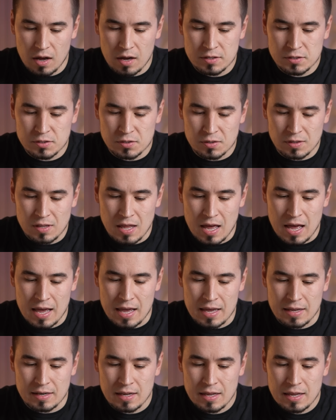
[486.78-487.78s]

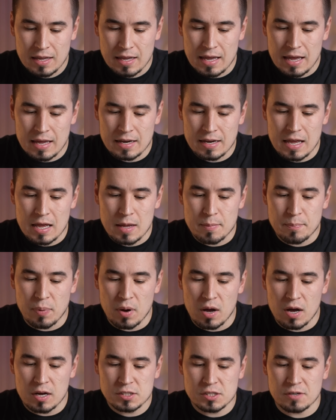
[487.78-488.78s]
underline, and a
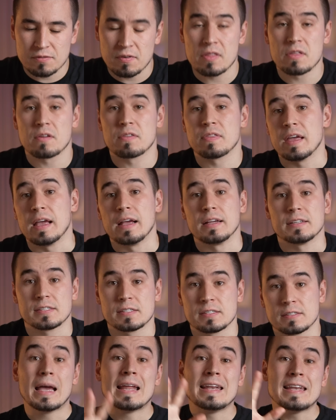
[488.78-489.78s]
bunch of other
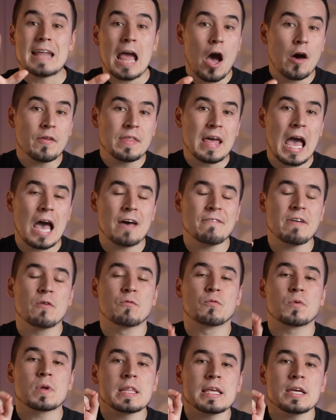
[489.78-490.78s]
things. And now they have a
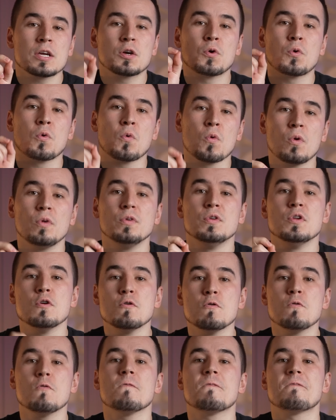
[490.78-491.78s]
really cool
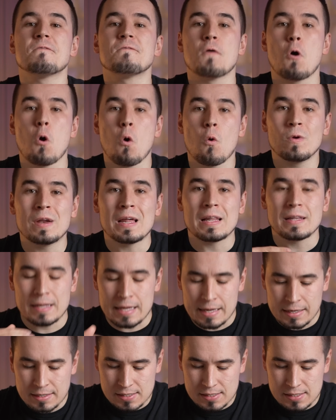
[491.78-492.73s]
new phone link